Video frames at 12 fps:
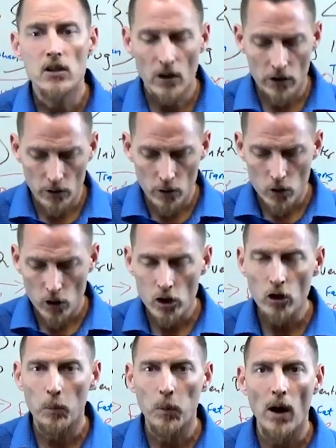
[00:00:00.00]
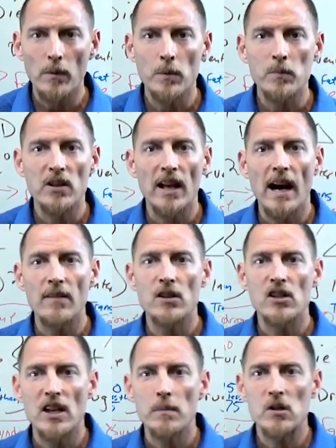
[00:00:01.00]
these other nutritional problems that
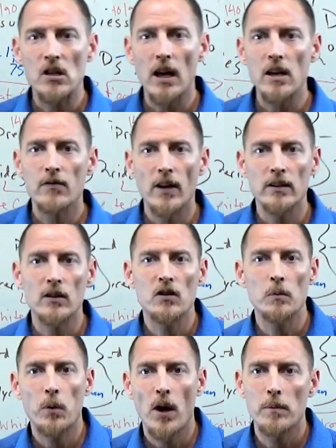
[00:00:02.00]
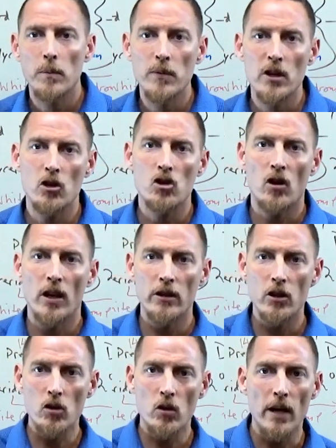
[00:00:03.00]
have the same side effect as the problem that you're
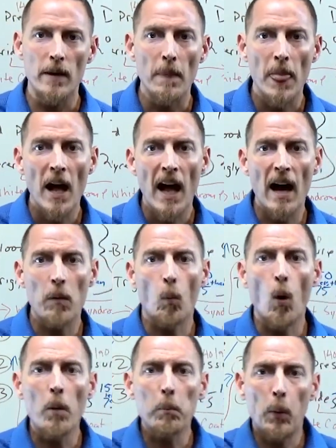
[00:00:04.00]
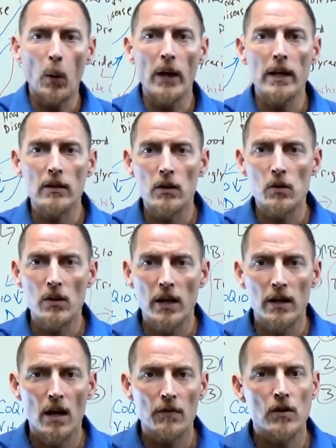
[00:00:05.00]
trying to treat. At what point do you
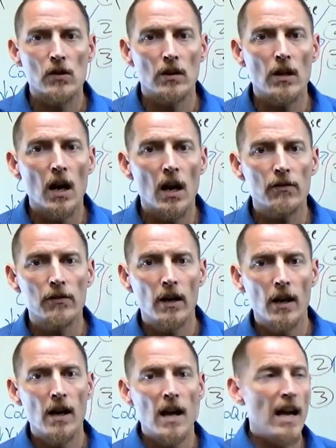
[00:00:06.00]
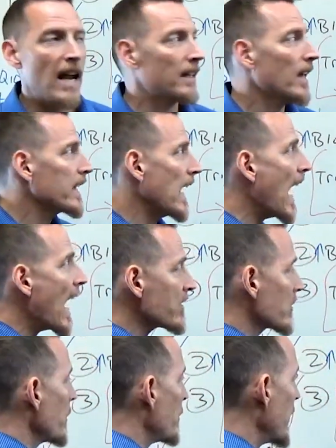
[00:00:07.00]
say enough is enough and like
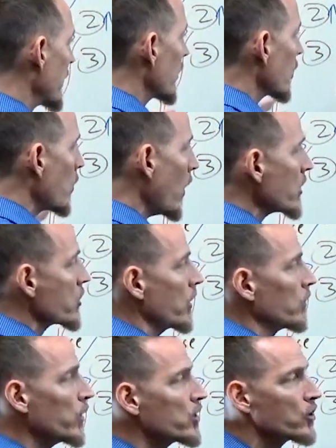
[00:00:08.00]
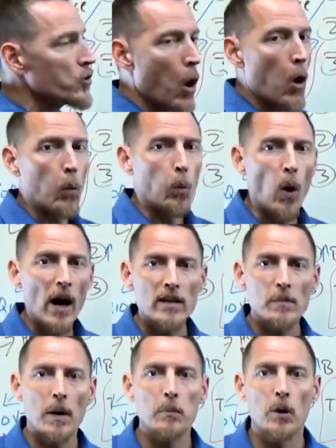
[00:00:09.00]
ask the bigger question, which is, why
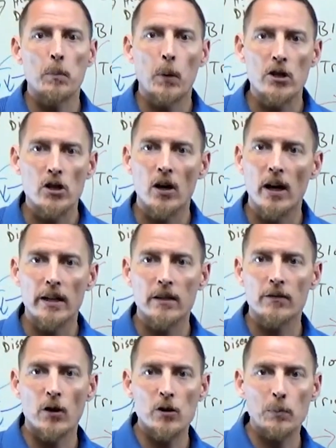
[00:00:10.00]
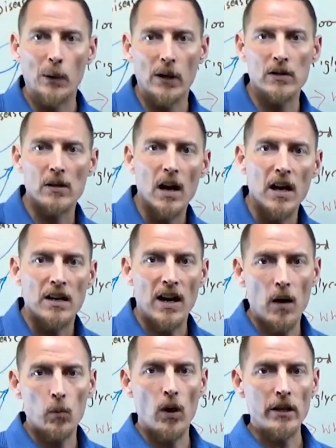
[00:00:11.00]
is my blood pressure high in the first place?
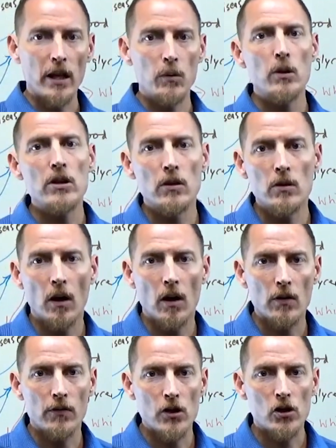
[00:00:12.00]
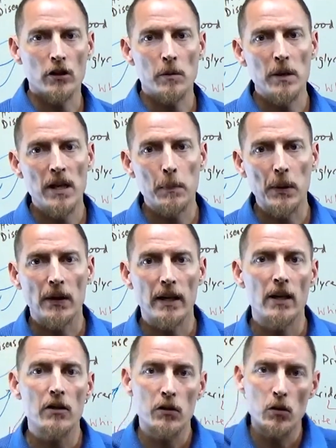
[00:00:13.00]
Not what can we do to artificially
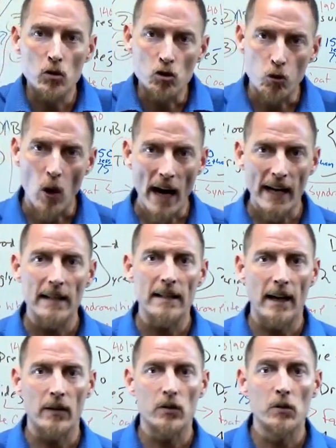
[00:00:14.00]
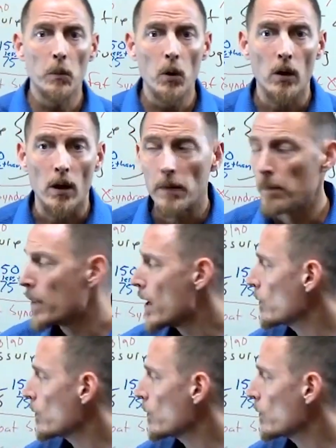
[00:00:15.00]
manipulate it to drag it down some more.